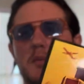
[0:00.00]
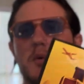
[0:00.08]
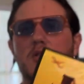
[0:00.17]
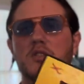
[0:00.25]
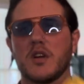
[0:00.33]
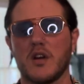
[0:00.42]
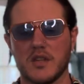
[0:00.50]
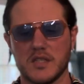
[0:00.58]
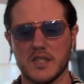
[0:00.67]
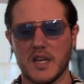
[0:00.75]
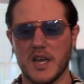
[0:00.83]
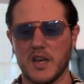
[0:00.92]
a postcard
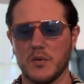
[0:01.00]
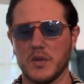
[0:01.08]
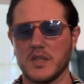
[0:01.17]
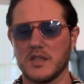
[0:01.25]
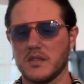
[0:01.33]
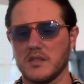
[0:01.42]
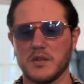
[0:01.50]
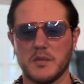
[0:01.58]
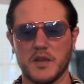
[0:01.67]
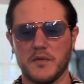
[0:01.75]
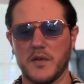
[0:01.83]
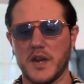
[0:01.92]
style with some of
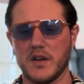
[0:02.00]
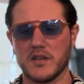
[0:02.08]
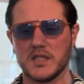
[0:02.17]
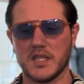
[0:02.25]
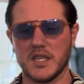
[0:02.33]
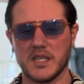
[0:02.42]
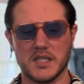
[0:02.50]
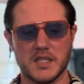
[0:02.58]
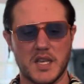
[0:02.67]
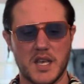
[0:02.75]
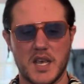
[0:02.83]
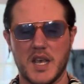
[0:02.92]
their fragrances,
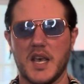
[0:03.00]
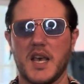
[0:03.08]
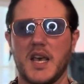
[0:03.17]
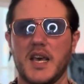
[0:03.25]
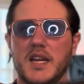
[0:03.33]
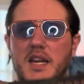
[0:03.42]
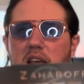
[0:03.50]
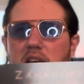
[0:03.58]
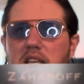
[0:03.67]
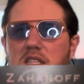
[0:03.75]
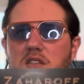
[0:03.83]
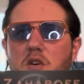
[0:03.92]
and it
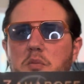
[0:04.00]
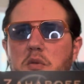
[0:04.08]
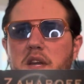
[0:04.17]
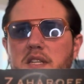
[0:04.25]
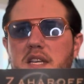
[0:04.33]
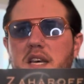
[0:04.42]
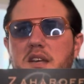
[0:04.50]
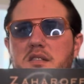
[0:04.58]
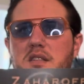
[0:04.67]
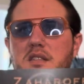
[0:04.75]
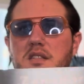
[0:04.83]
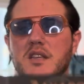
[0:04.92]
has note breakdowns
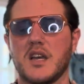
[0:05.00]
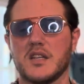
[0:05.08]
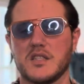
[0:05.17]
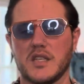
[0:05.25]
and such.